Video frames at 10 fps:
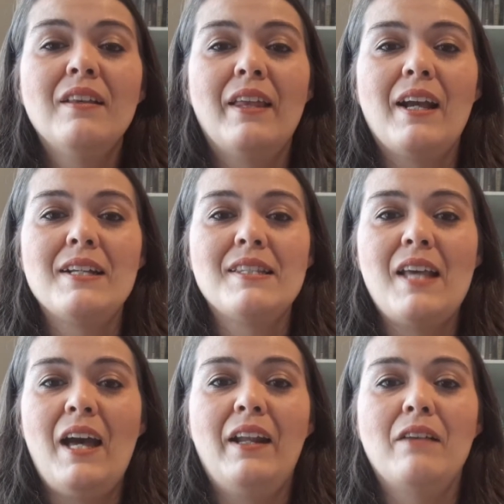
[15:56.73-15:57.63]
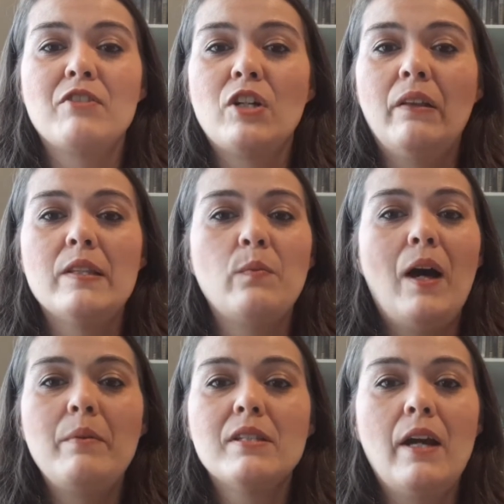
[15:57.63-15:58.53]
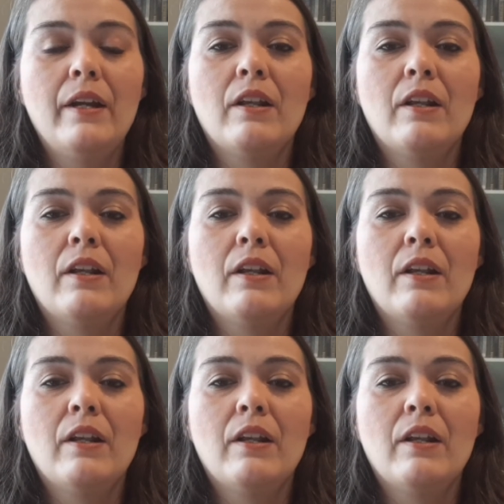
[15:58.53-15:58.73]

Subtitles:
Like I said, if Charlotte's Web is not